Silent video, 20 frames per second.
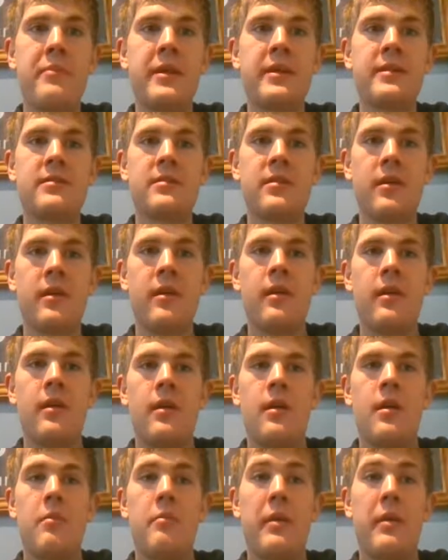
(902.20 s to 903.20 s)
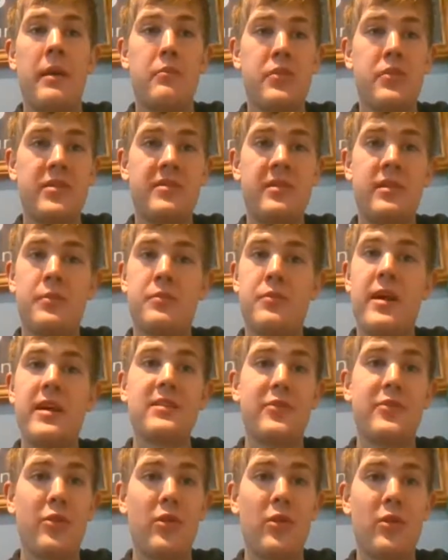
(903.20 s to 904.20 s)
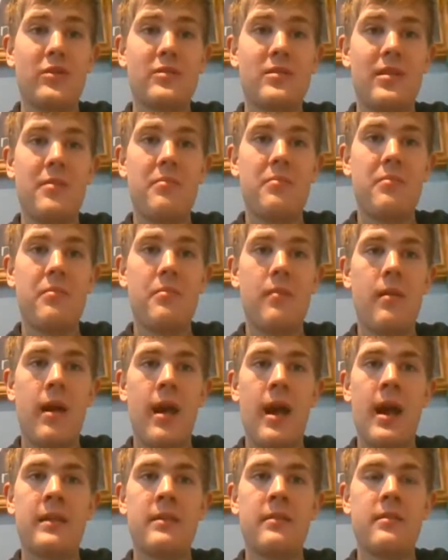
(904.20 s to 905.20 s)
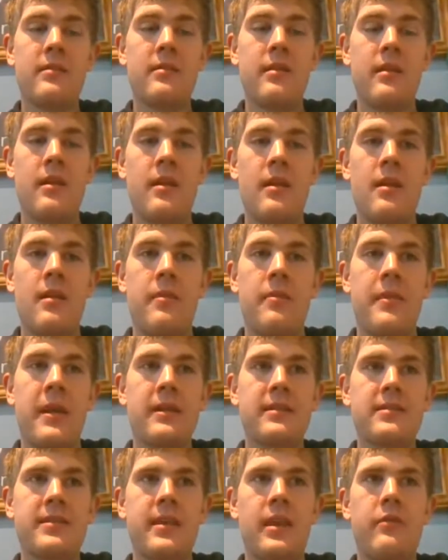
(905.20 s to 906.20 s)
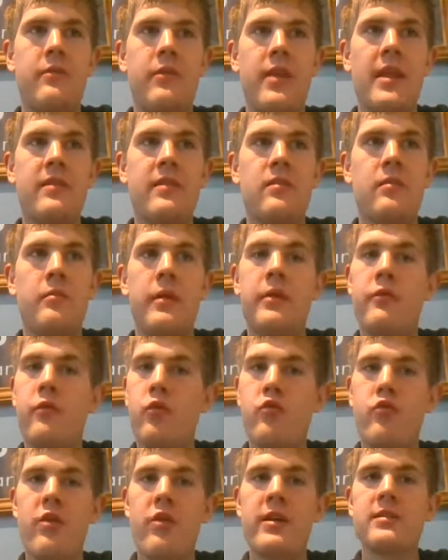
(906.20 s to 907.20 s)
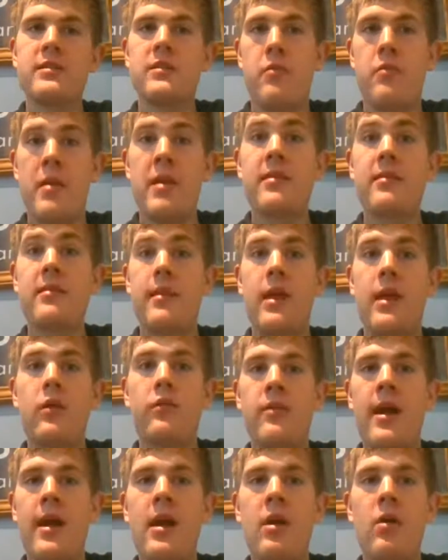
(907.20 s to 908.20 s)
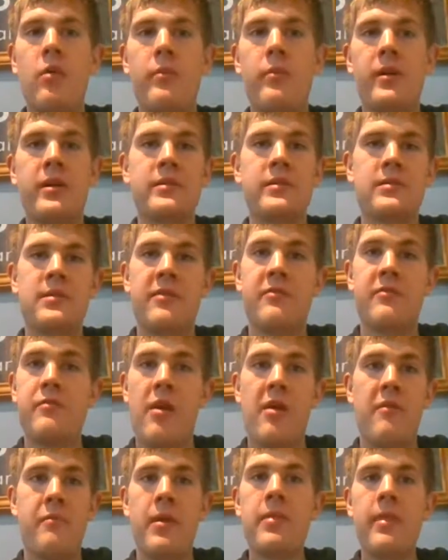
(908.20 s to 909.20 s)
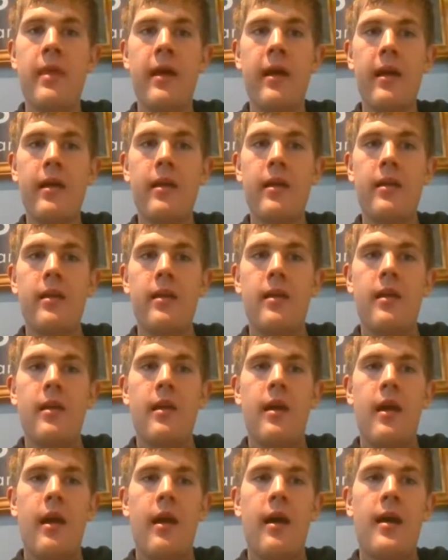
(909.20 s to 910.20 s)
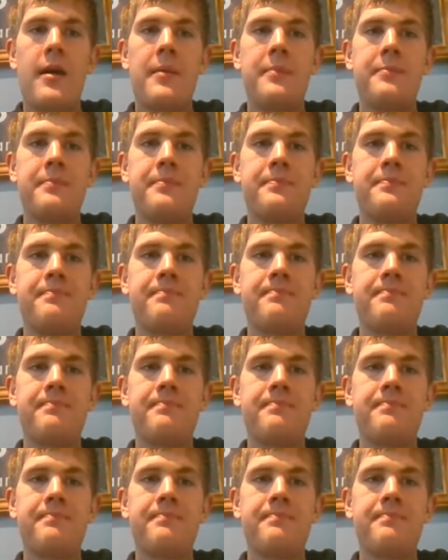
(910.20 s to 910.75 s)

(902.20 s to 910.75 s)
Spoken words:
me to being pretty depressed for a long time, and that's kind of led to me fundraising for mental health now, because I've been there. And